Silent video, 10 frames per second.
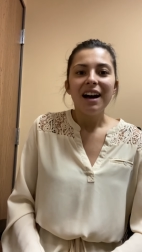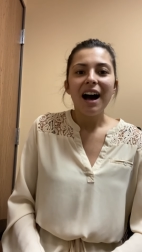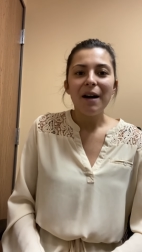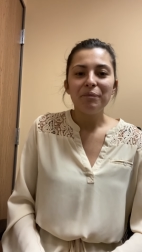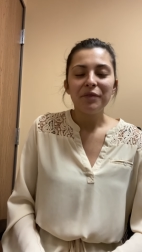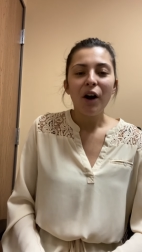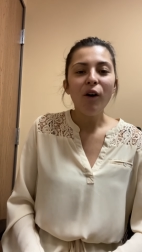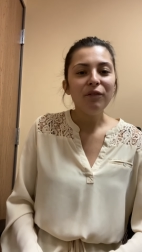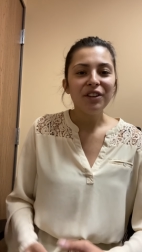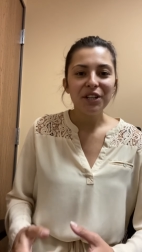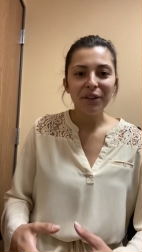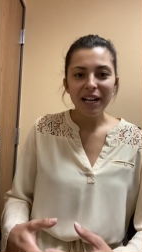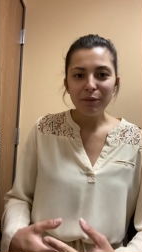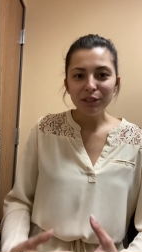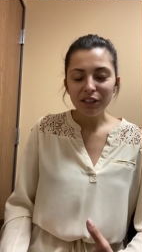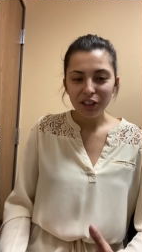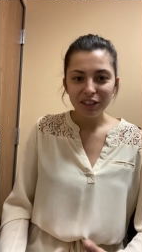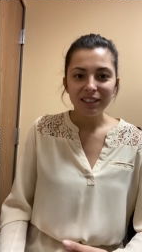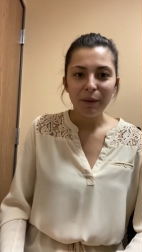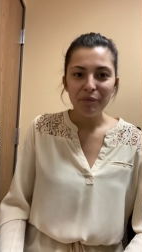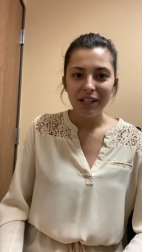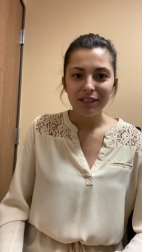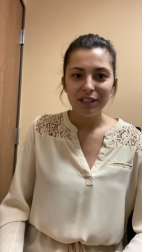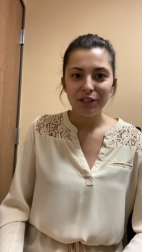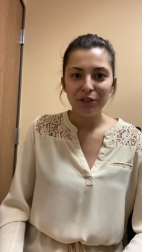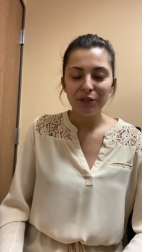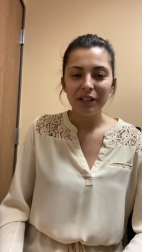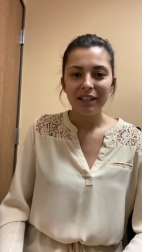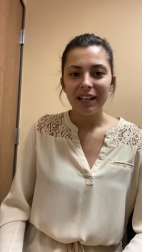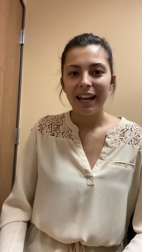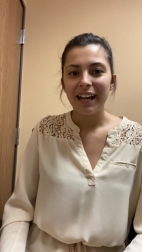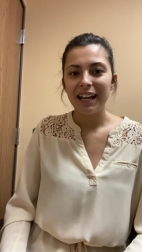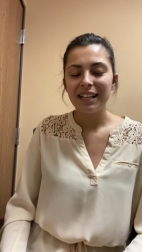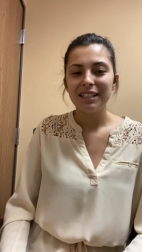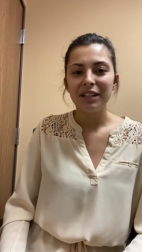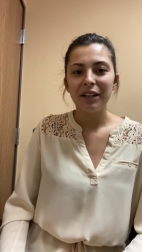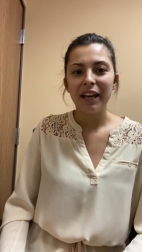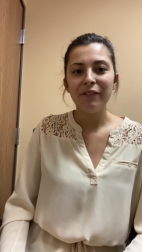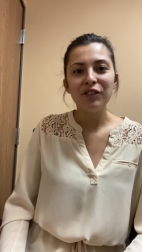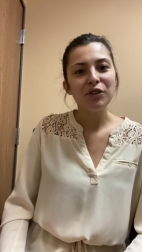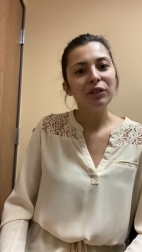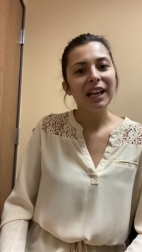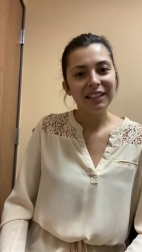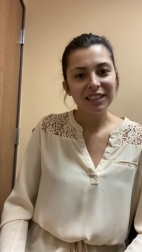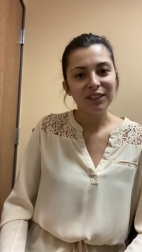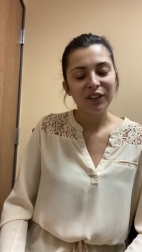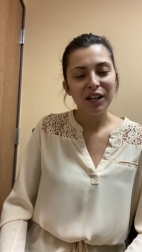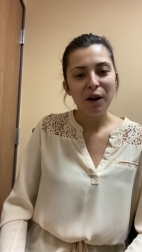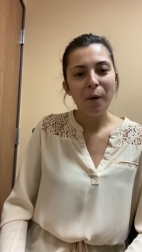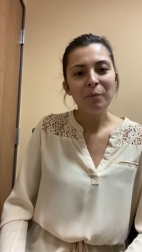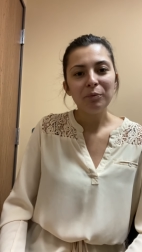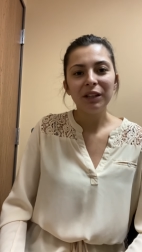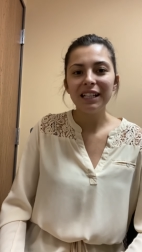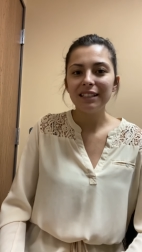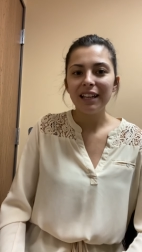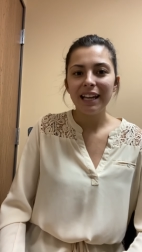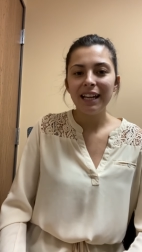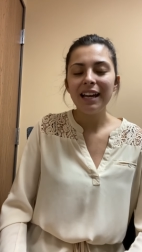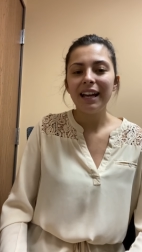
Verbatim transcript: Um, hopefully you're able to learn something new and if you like this video, please like it.